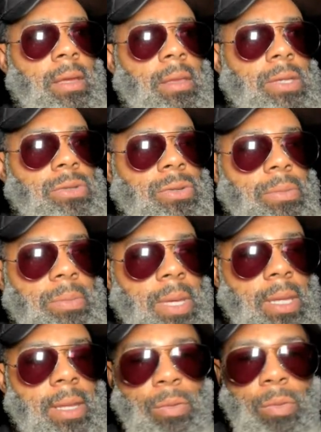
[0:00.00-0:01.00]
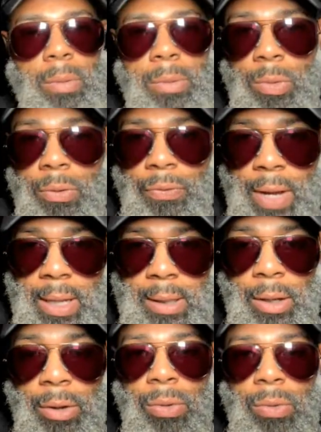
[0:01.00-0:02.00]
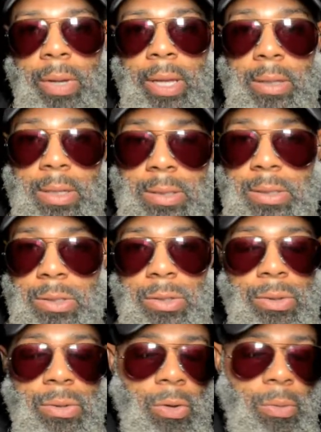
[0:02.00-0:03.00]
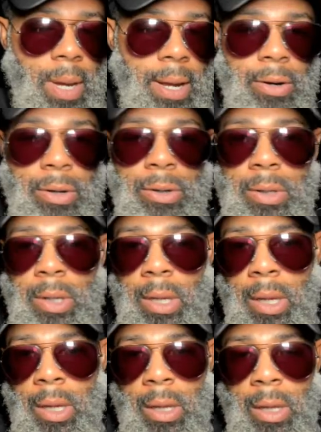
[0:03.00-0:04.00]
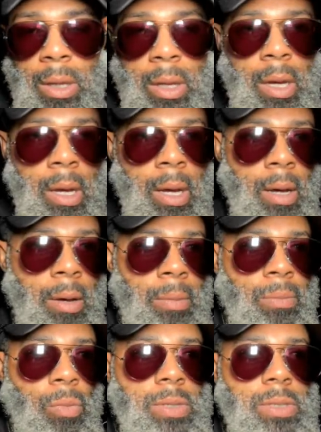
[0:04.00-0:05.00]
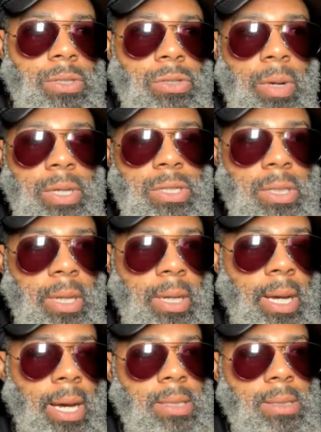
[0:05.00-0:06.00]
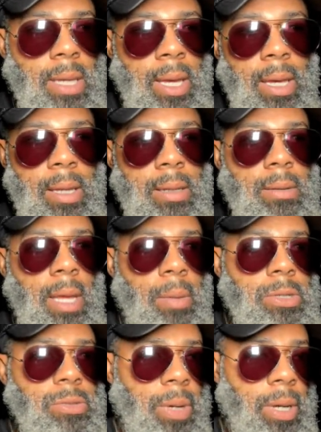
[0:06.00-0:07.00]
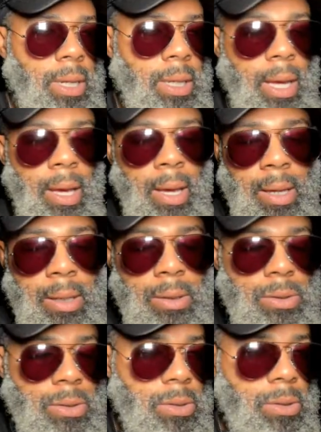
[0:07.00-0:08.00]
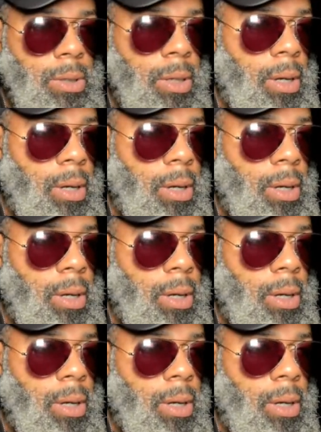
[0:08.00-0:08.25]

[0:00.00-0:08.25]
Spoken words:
These are the men that women will follow and listen to no matter what situation that guy's in, how much money he has,